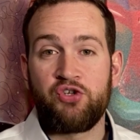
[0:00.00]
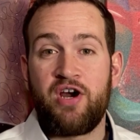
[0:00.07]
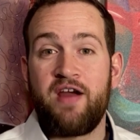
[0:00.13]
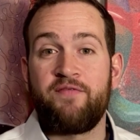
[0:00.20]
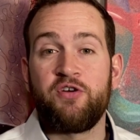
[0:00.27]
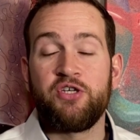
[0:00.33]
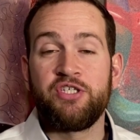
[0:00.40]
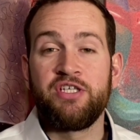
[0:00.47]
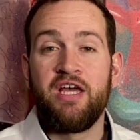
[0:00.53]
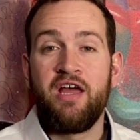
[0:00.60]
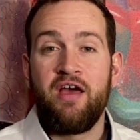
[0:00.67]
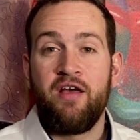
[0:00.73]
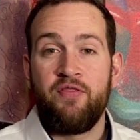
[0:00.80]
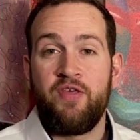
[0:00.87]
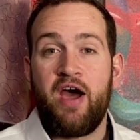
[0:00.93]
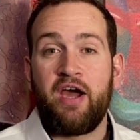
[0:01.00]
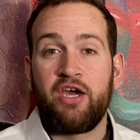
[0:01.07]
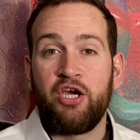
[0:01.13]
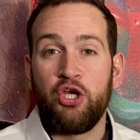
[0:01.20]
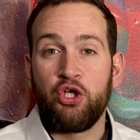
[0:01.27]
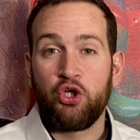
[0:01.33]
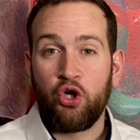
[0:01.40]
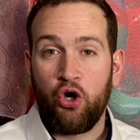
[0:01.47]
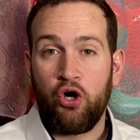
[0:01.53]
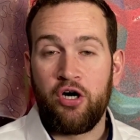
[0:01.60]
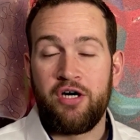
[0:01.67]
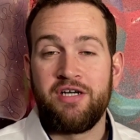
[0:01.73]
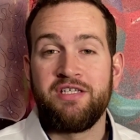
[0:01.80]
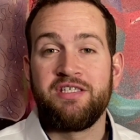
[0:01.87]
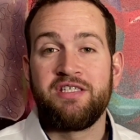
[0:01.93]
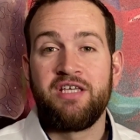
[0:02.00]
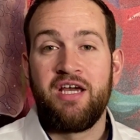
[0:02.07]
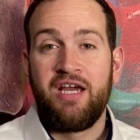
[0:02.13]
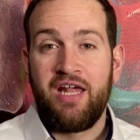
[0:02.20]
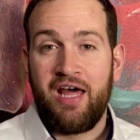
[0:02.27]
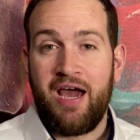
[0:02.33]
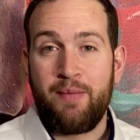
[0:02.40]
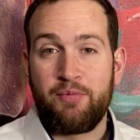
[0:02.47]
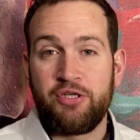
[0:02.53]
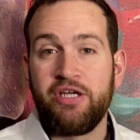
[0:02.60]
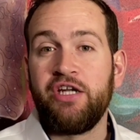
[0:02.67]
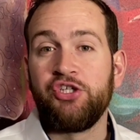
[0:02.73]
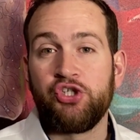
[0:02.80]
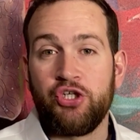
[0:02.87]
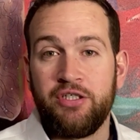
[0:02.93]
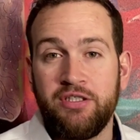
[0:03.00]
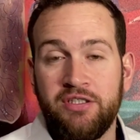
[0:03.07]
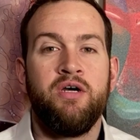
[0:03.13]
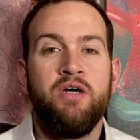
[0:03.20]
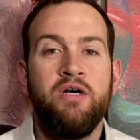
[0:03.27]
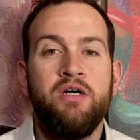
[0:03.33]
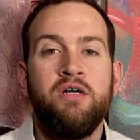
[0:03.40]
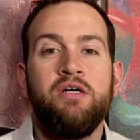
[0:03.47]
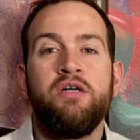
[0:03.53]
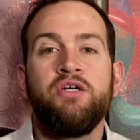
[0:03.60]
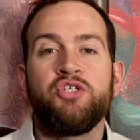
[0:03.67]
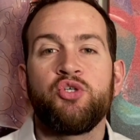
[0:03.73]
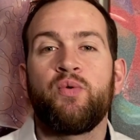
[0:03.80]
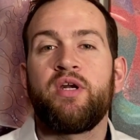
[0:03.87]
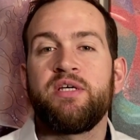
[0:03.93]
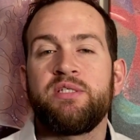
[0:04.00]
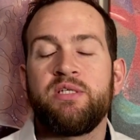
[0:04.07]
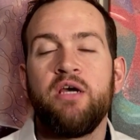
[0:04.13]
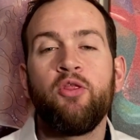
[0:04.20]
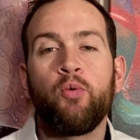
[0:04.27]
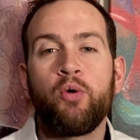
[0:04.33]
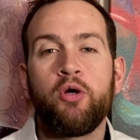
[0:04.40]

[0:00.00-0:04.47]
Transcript: drivers that can cause hypertension. So when I say the